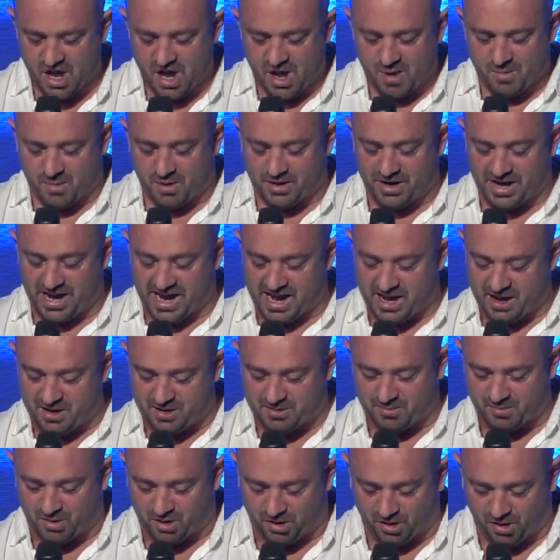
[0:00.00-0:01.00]
My,
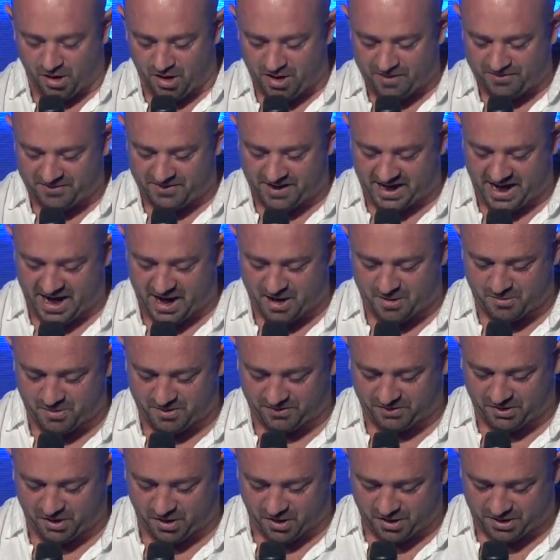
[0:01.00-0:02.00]
now, my life now
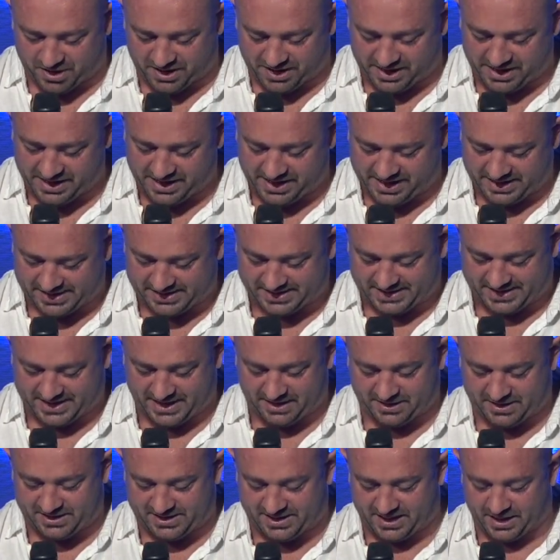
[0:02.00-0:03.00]
with God in it is
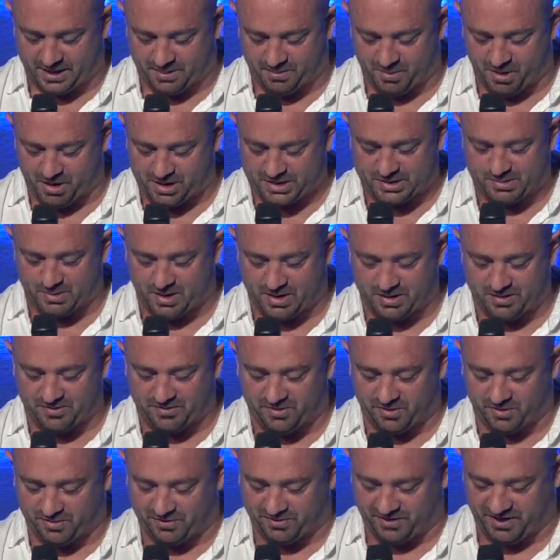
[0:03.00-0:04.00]
seriously the most
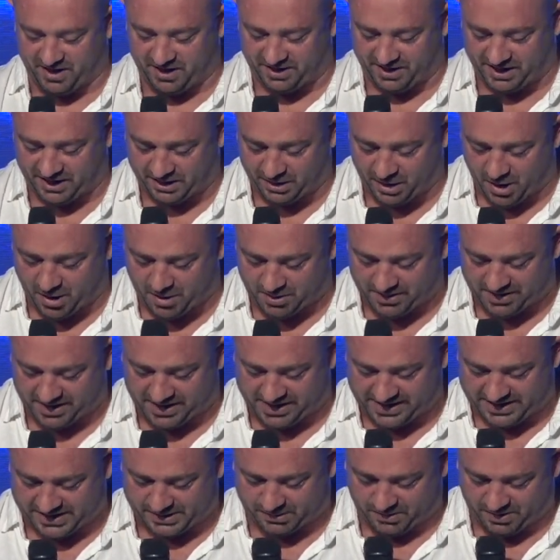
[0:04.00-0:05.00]
wonderful feeling knowing that
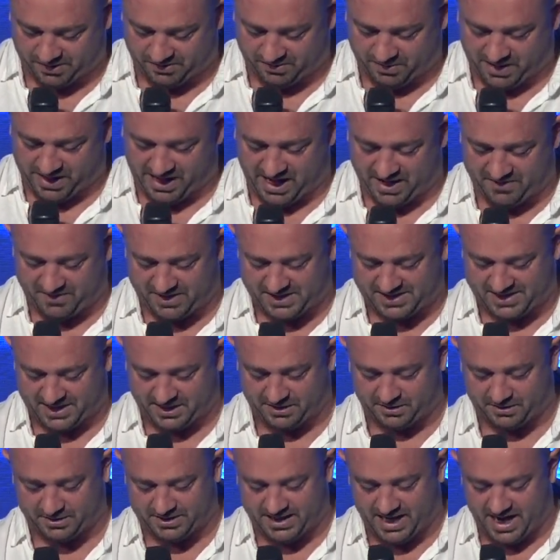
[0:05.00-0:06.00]
He's with me every
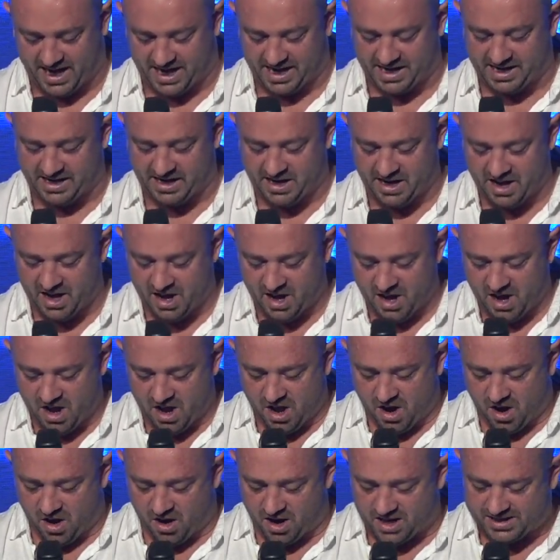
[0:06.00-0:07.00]
single day.
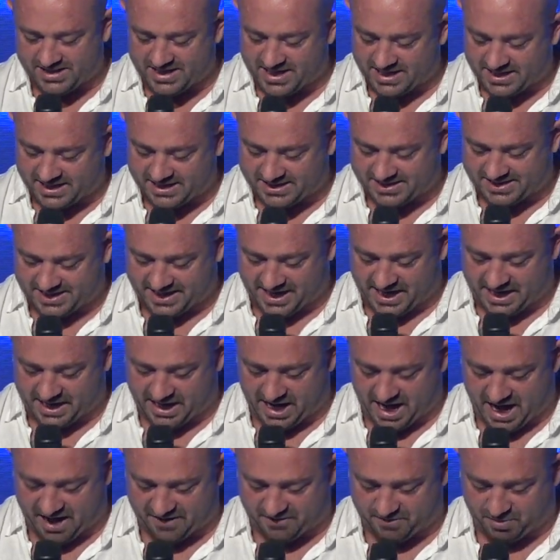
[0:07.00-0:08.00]
Isaac and
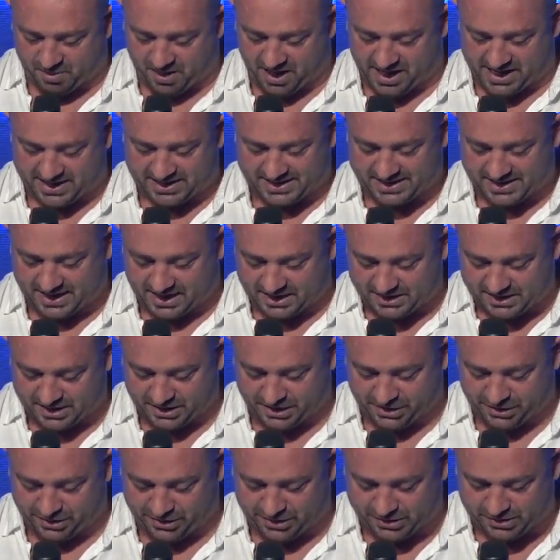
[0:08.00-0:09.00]
Sienna have played such a
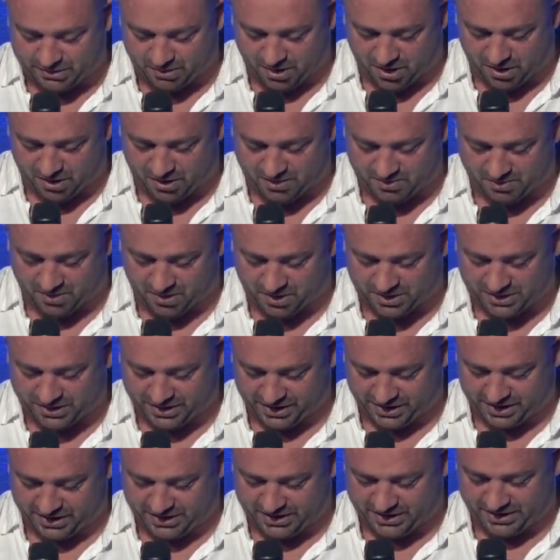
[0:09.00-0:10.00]
huge role in my
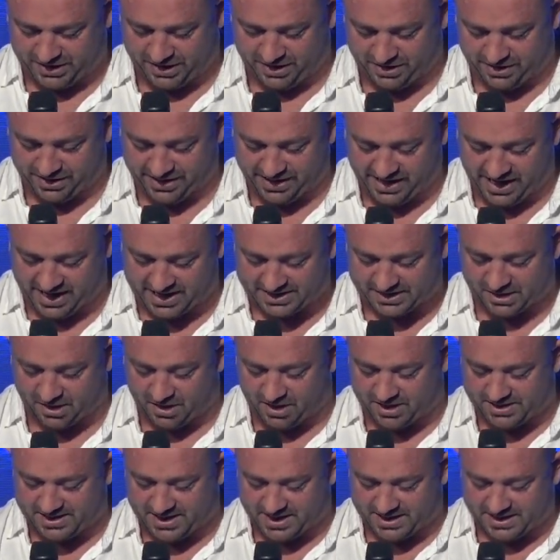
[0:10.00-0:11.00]
church journey as
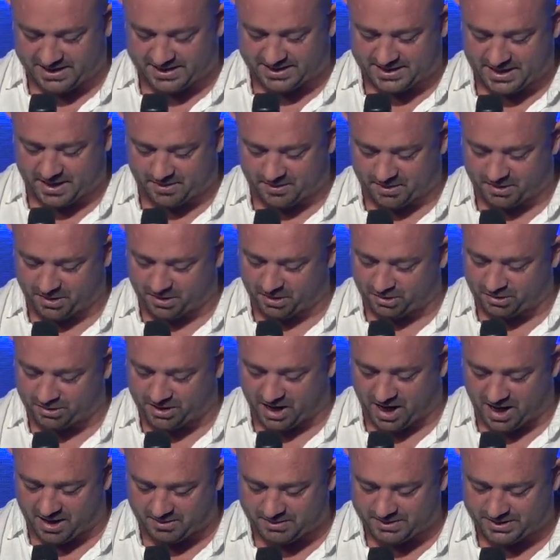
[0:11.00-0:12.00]
Isaac is someone I look
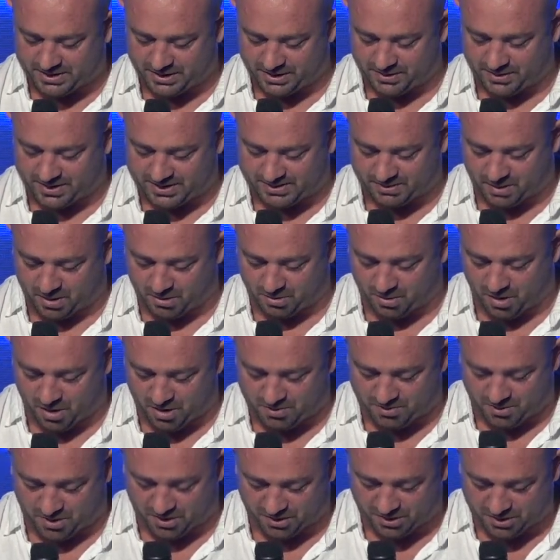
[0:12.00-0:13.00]
up to as my role
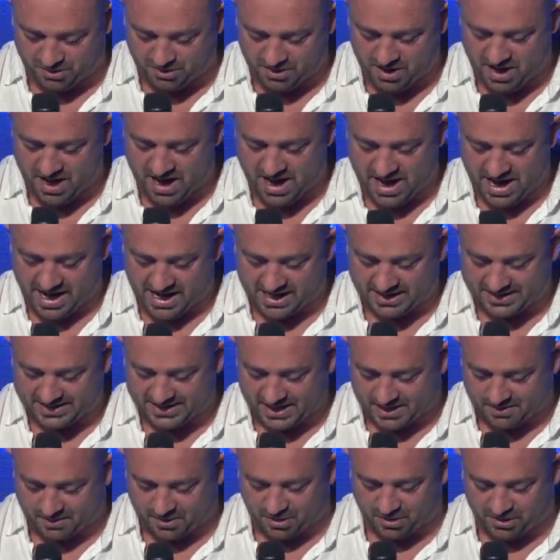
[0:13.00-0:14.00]
model and
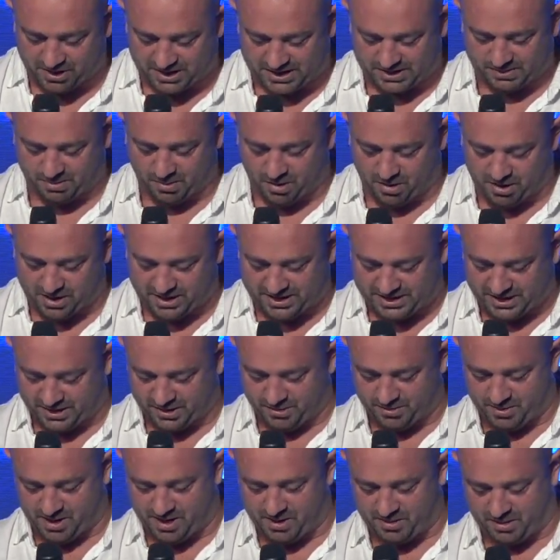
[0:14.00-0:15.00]
someone I aspire to
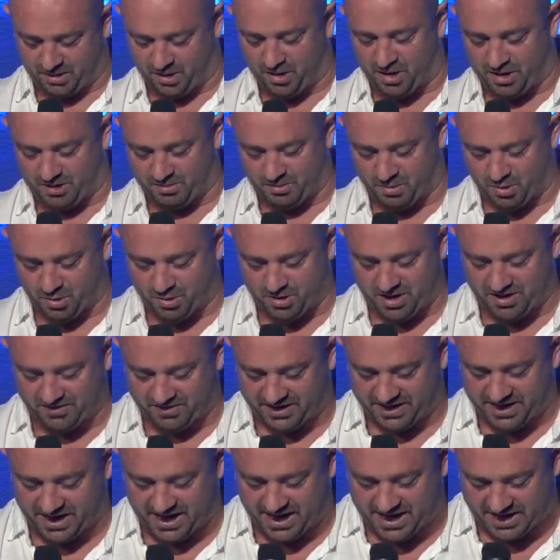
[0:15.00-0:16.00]
be like more every
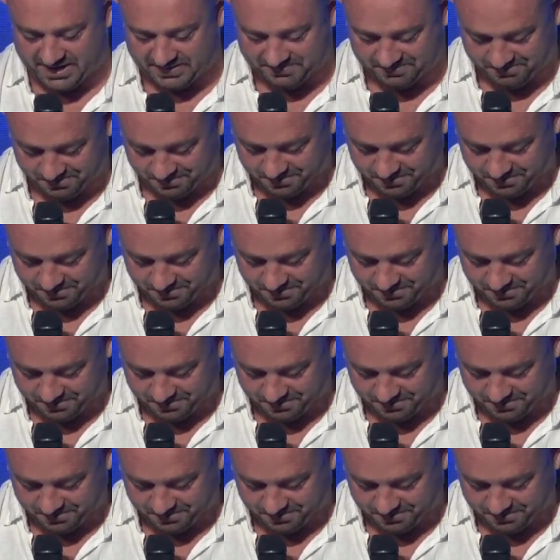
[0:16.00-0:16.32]
day.